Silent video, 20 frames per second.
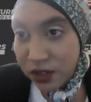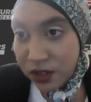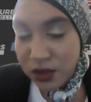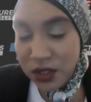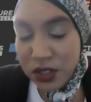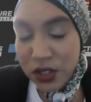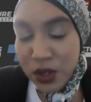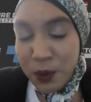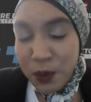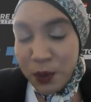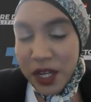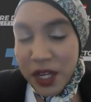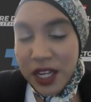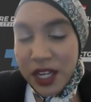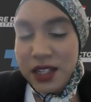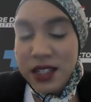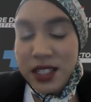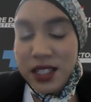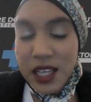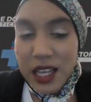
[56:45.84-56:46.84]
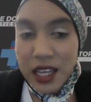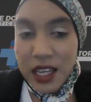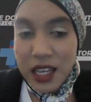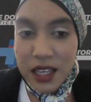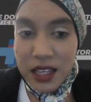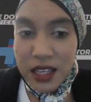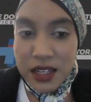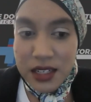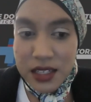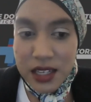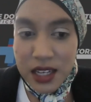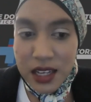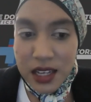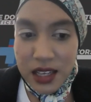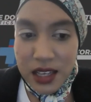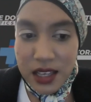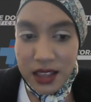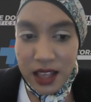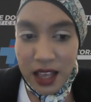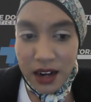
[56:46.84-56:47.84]
those domains, and
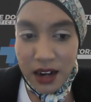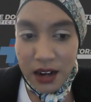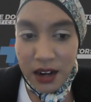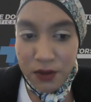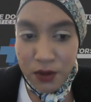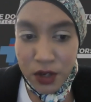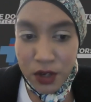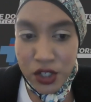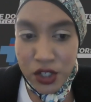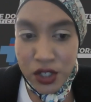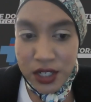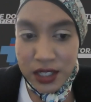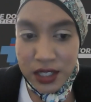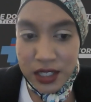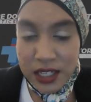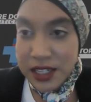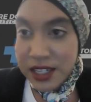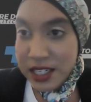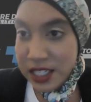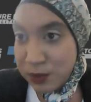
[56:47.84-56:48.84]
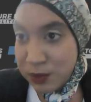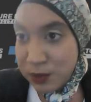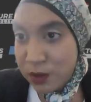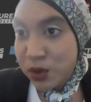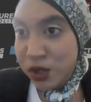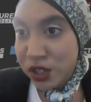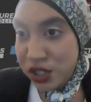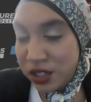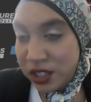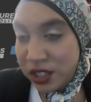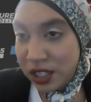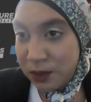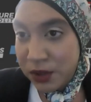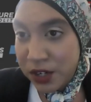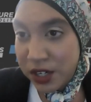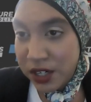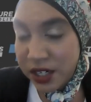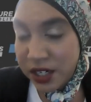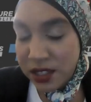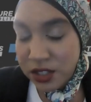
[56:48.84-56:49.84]
that unfortunately disproportionately
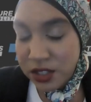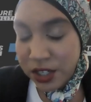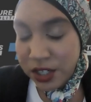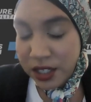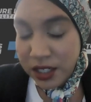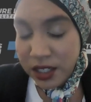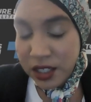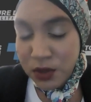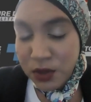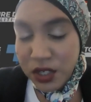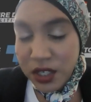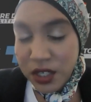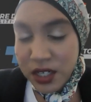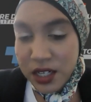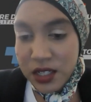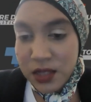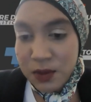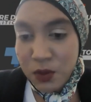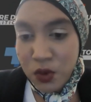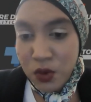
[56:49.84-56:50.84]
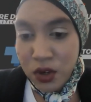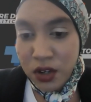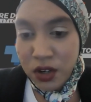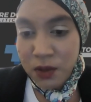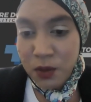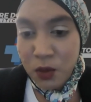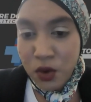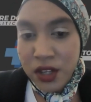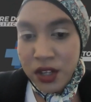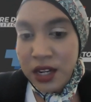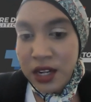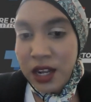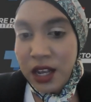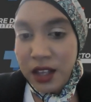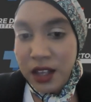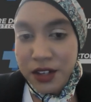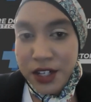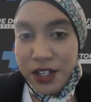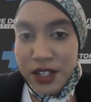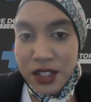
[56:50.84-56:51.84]
burden certain communities more than
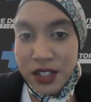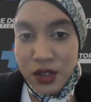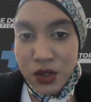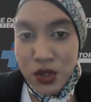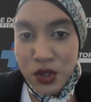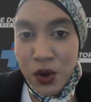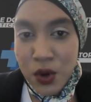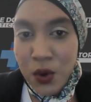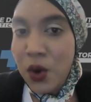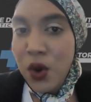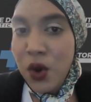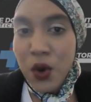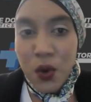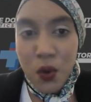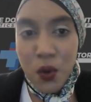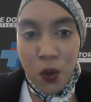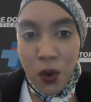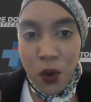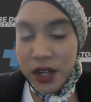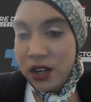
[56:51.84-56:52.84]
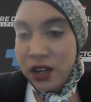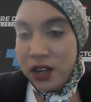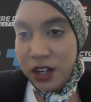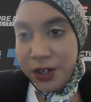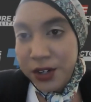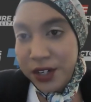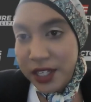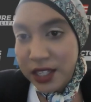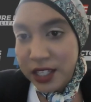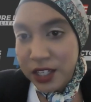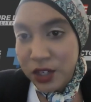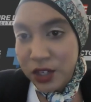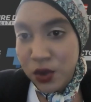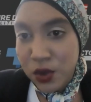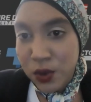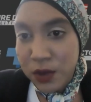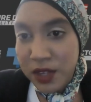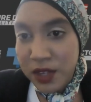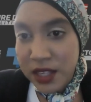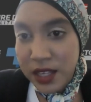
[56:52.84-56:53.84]
others. And so what concretely should
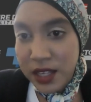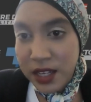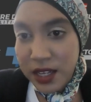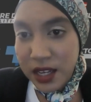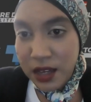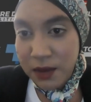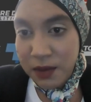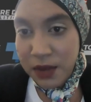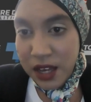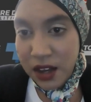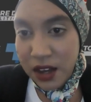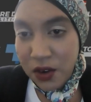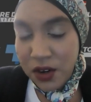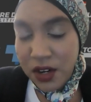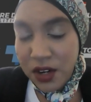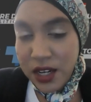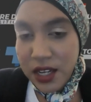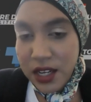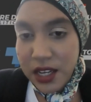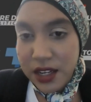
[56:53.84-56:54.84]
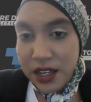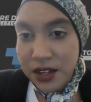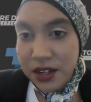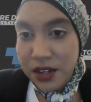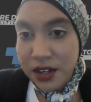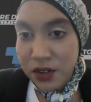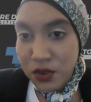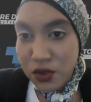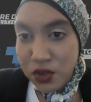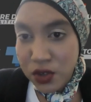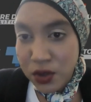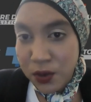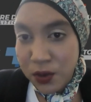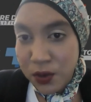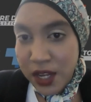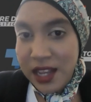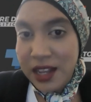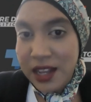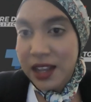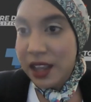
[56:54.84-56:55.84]
we be thinking about and
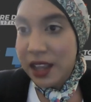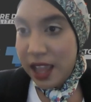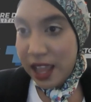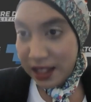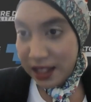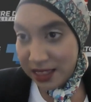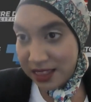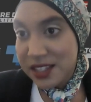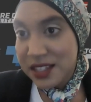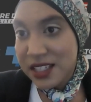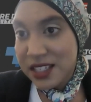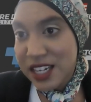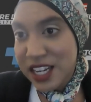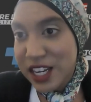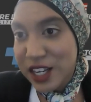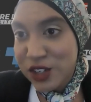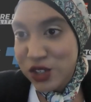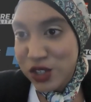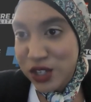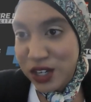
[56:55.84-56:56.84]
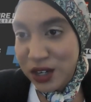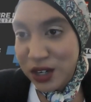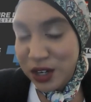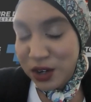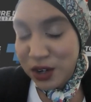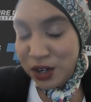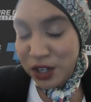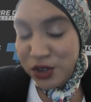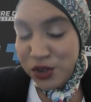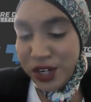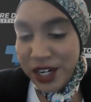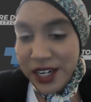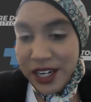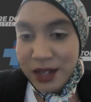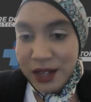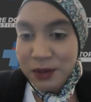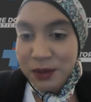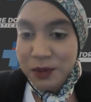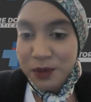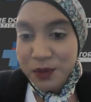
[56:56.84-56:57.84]
doing at this stage in our training?